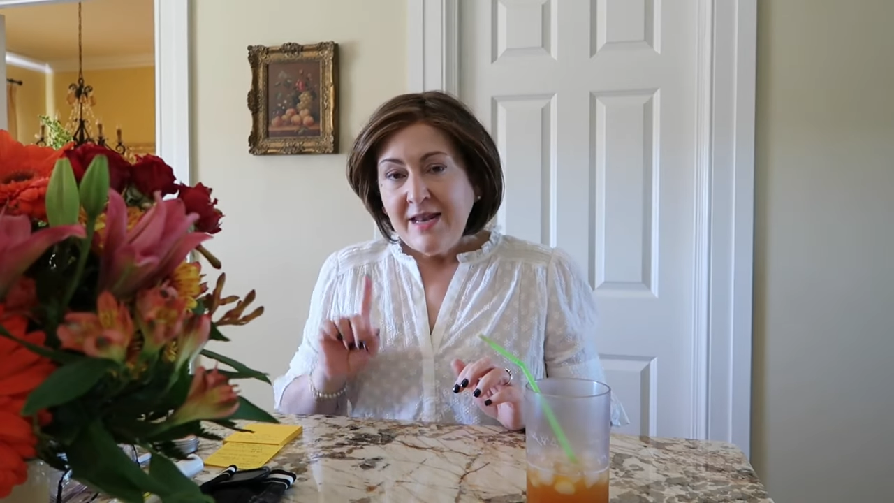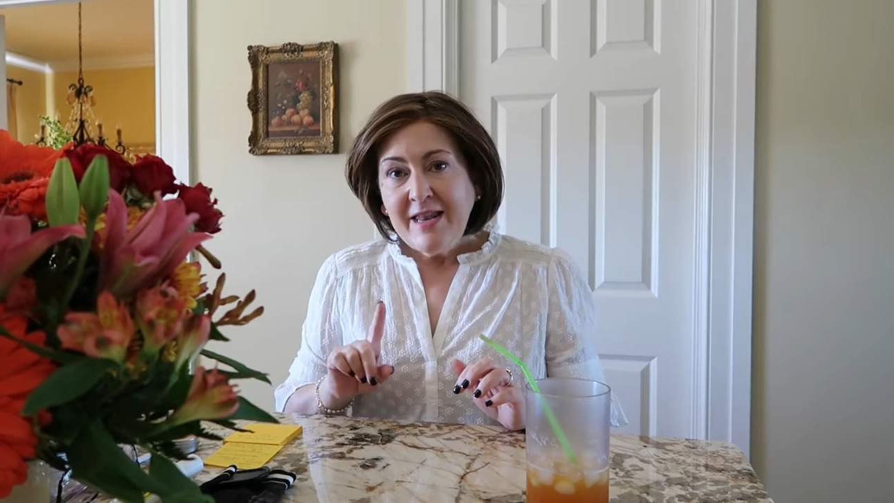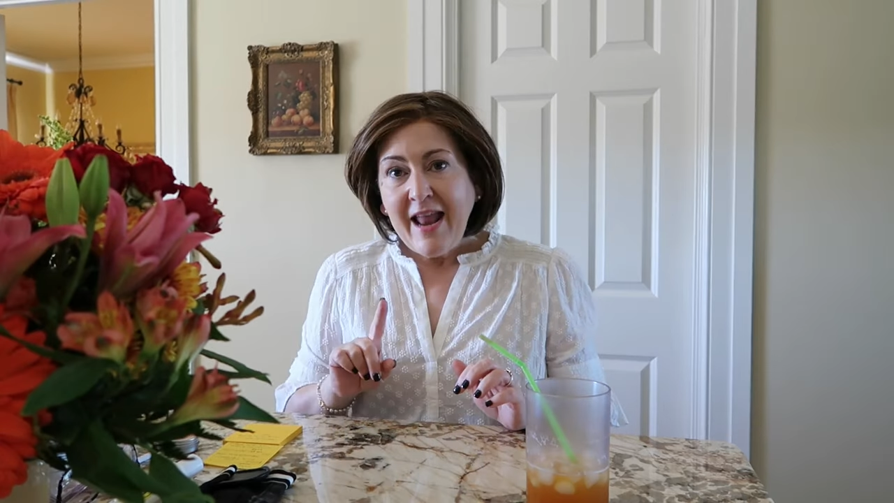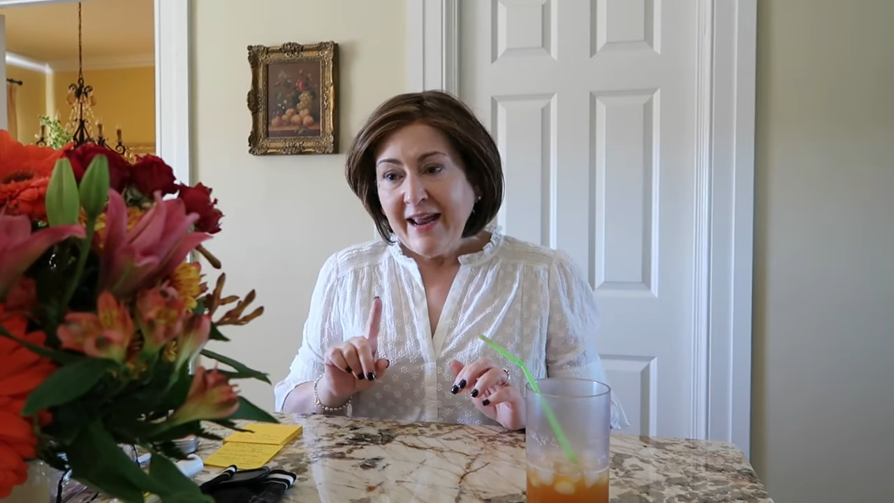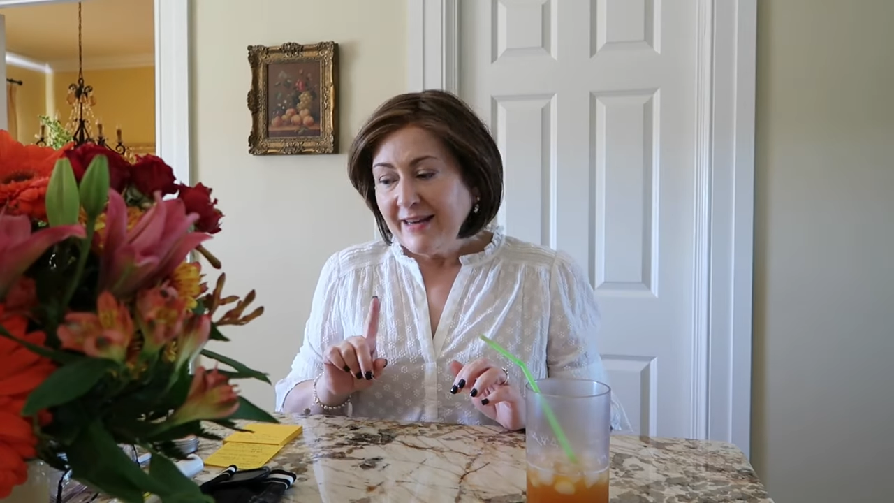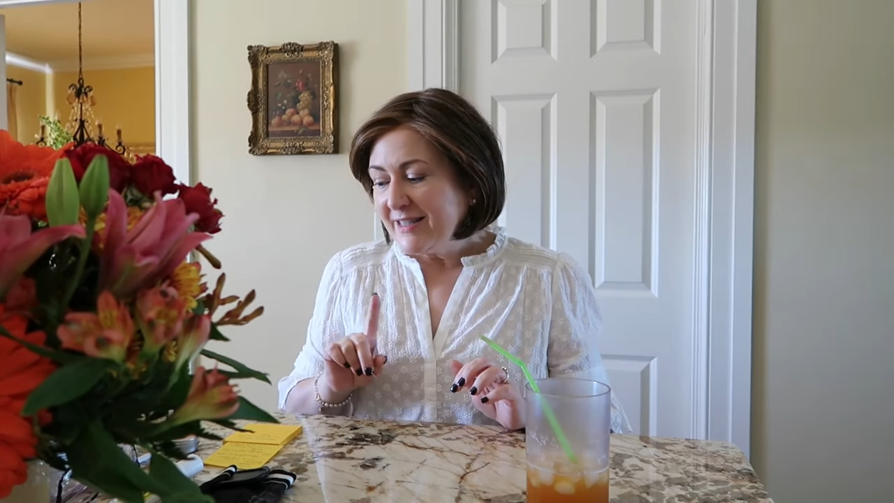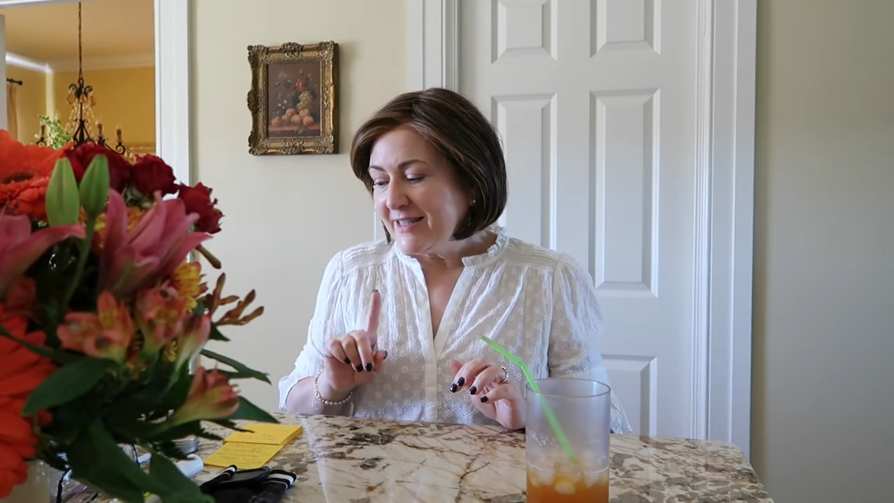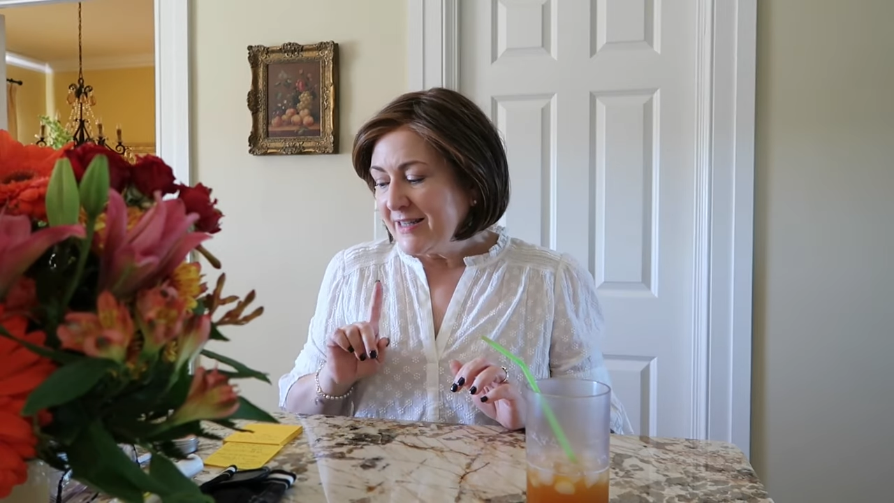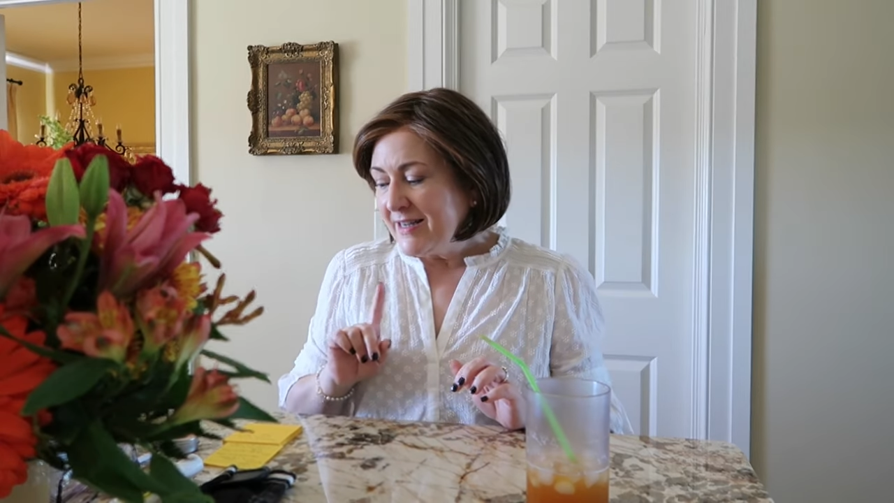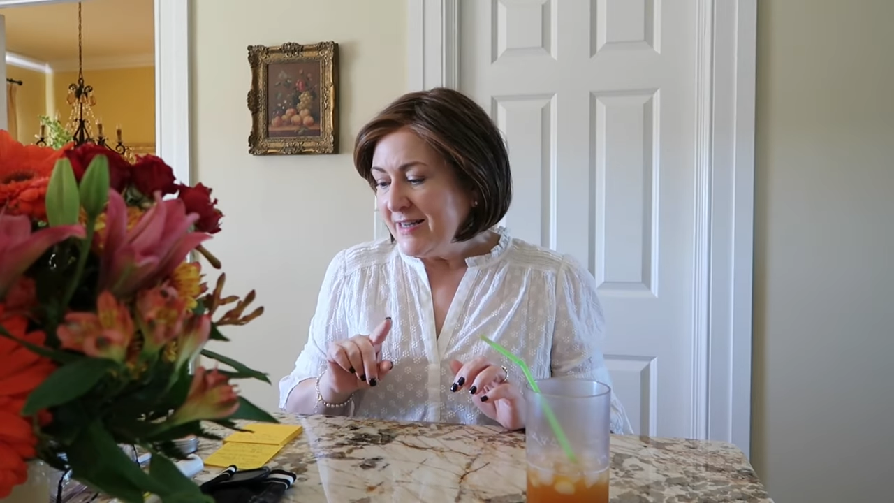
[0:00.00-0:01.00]

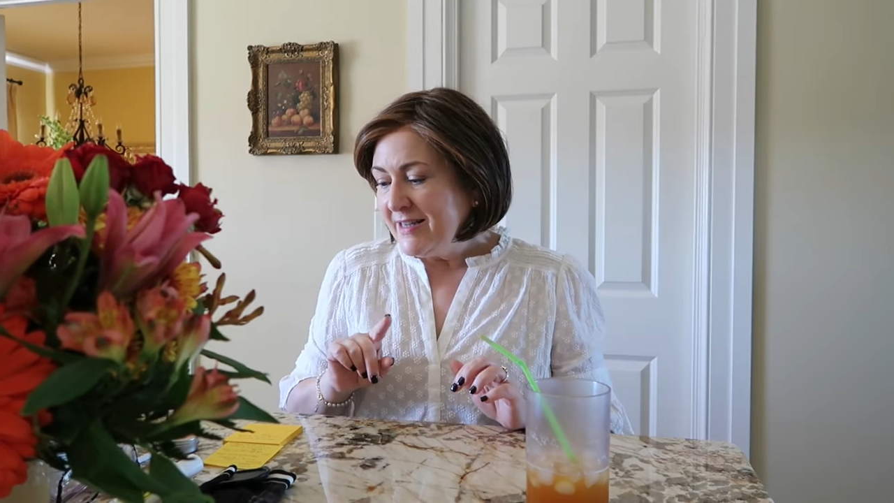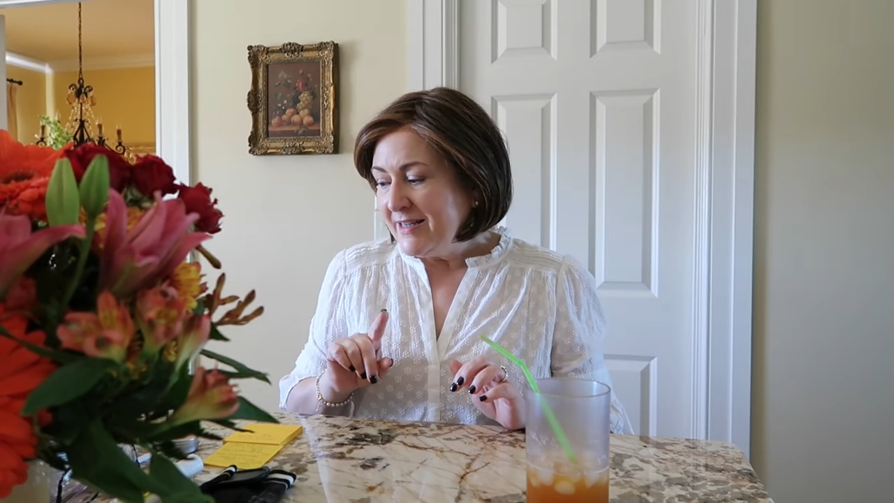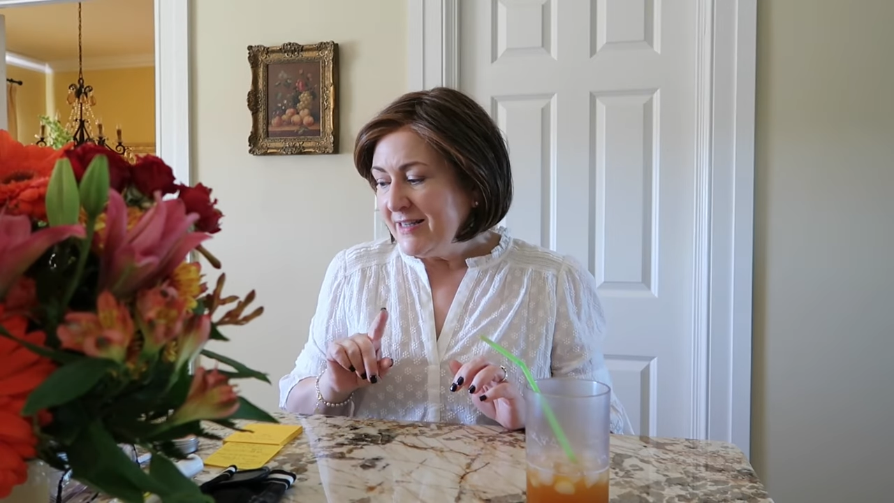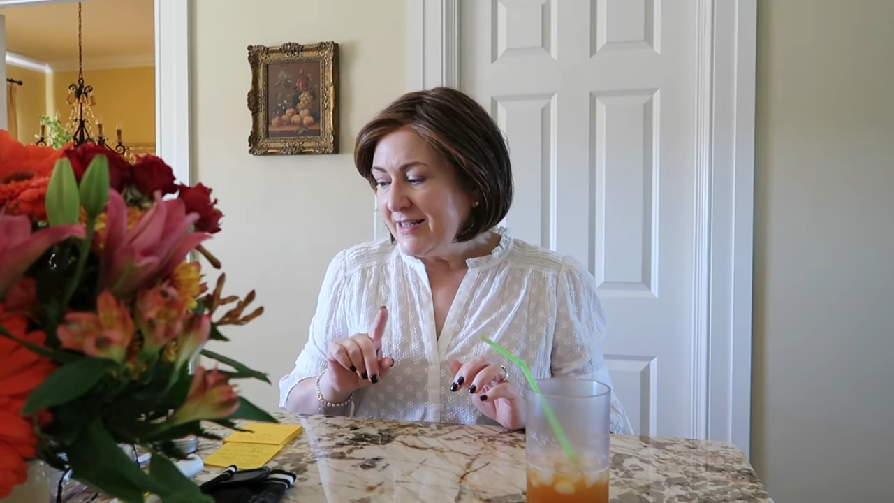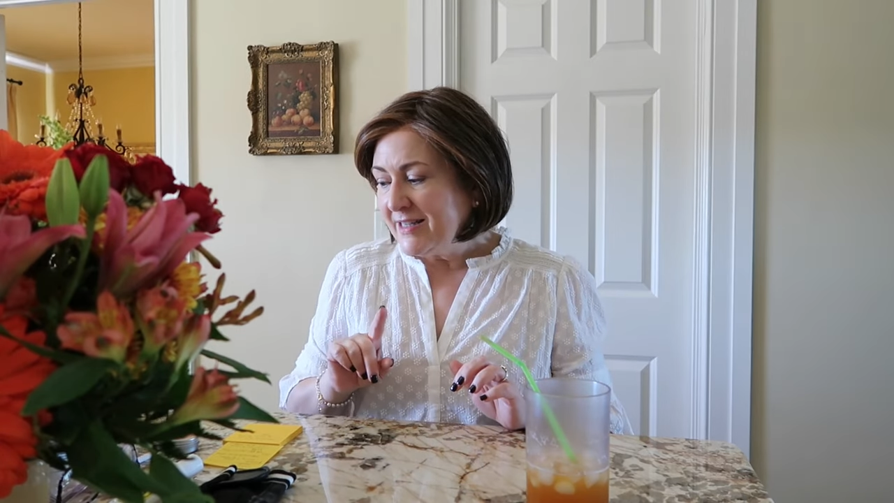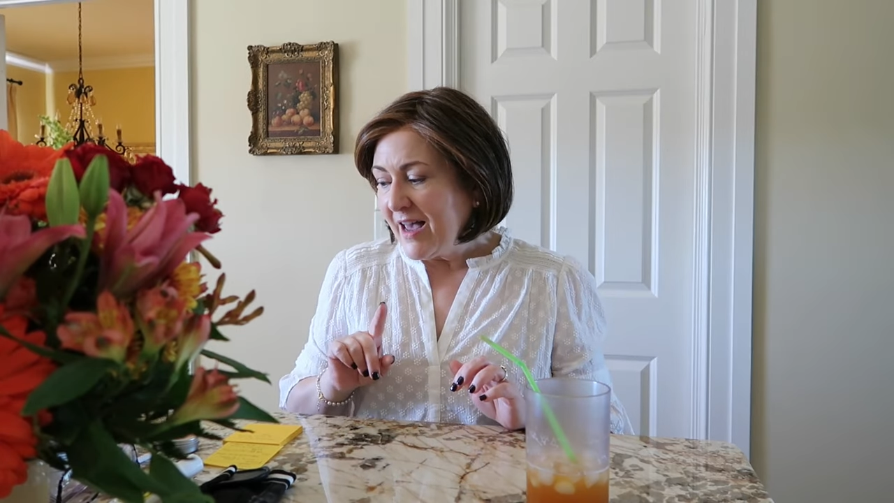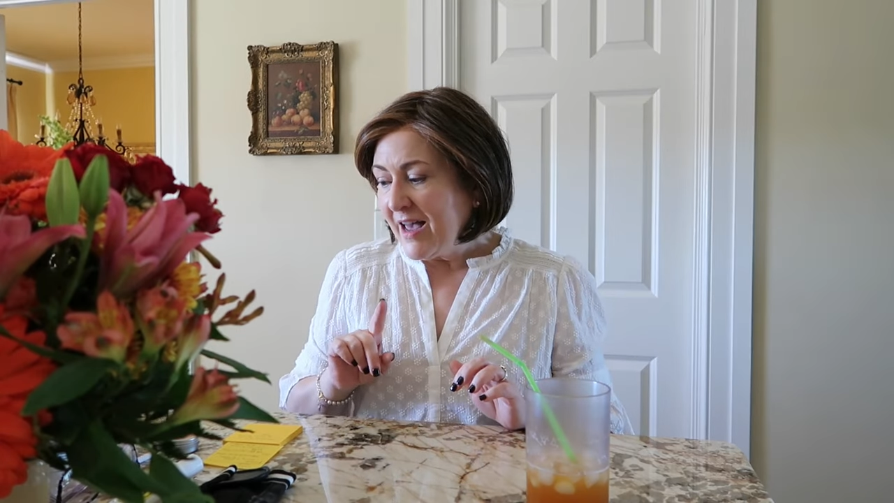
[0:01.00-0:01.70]
Next is